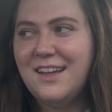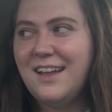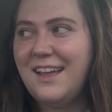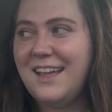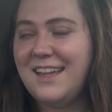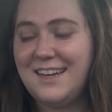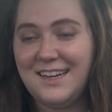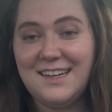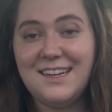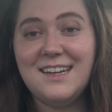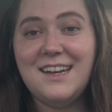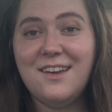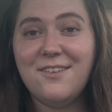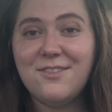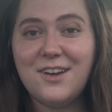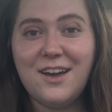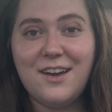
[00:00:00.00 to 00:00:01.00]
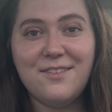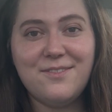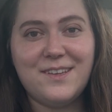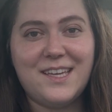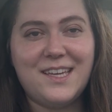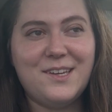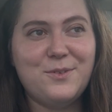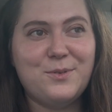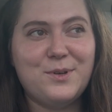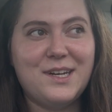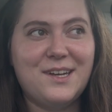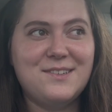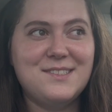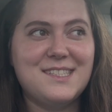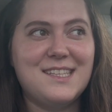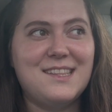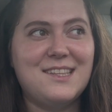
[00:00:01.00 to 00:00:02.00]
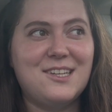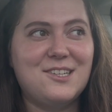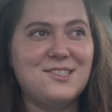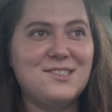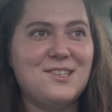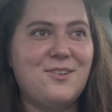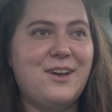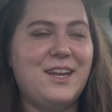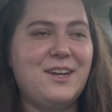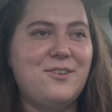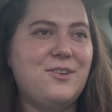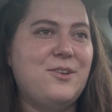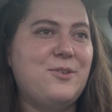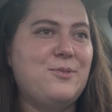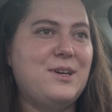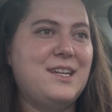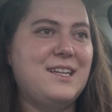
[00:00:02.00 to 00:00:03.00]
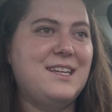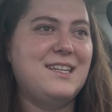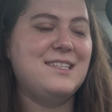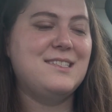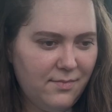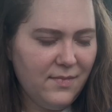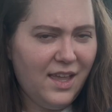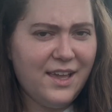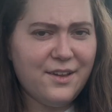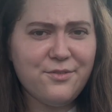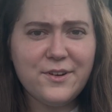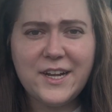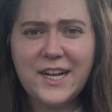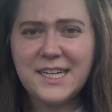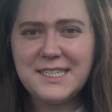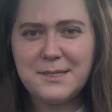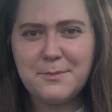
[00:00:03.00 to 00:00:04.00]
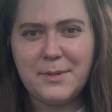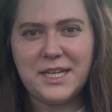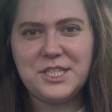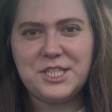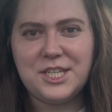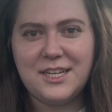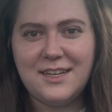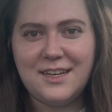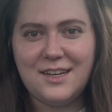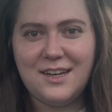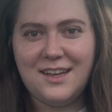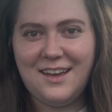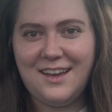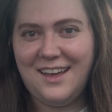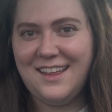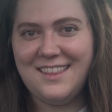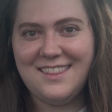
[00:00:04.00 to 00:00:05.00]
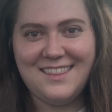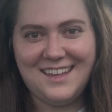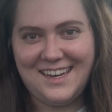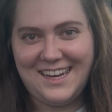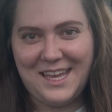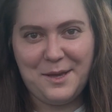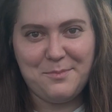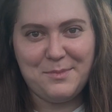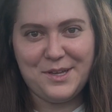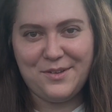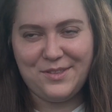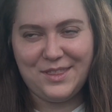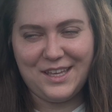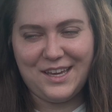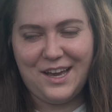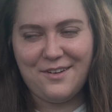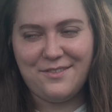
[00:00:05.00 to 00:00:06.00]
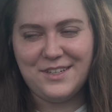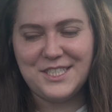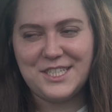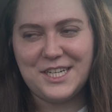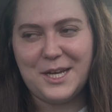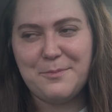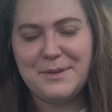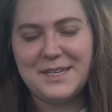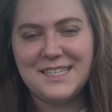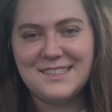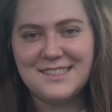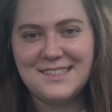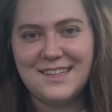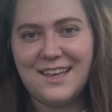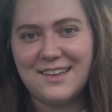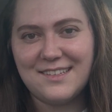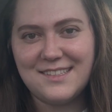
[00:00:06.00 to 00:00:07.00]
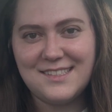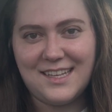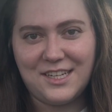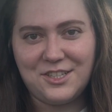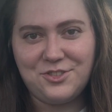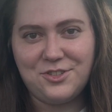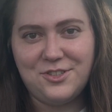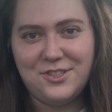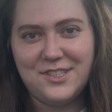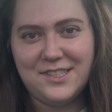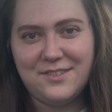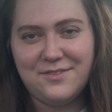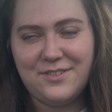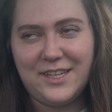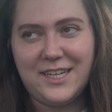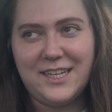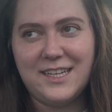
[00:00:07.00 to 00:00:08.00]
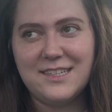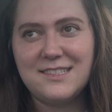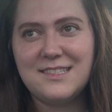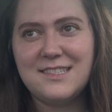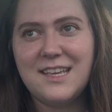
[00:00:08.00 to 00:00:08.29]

And I did have coffee when I was in there, so I don't know what it is. I forgot to mention the name of the coffee shop. It's Lex Central in Phoenix,